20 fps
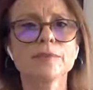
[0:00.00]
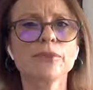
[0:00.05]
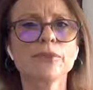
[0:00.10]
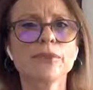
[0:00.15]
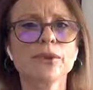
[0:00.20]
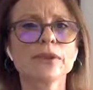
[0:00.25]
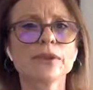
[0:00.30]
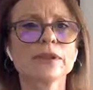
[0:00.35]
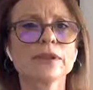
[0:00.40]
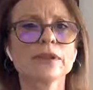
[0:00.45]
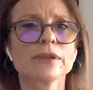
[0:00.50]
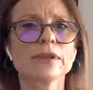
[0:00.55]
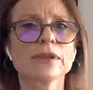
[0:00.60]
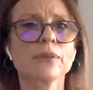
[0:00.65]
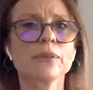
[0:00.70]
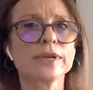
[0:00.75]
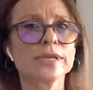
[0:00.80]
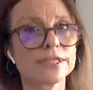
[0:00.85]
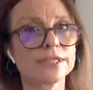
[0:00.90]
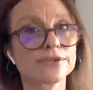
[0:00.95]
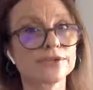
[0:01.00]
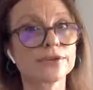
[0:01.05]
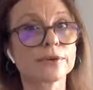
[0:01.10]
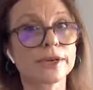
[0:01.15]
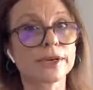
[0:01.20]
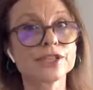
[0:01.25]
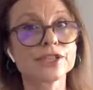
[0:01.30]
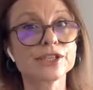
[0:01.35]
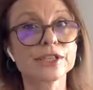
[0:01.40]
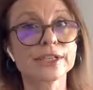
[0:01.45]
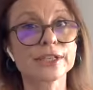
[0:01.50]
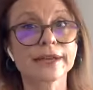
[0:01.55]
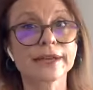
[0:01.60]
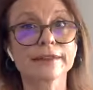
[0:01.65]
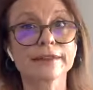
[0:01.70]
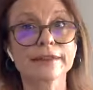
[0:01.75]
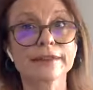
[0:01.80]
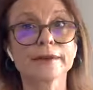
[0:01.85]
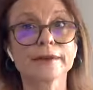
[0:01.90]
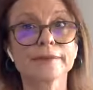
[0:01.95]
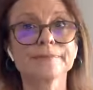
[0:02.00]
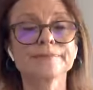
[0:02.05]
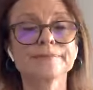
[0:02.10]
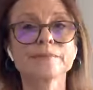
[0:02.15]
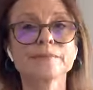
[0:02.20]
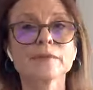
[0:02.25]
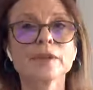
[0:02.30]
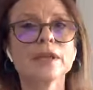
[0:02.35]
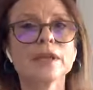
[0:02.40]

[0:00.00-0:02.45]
important that we differentiate them,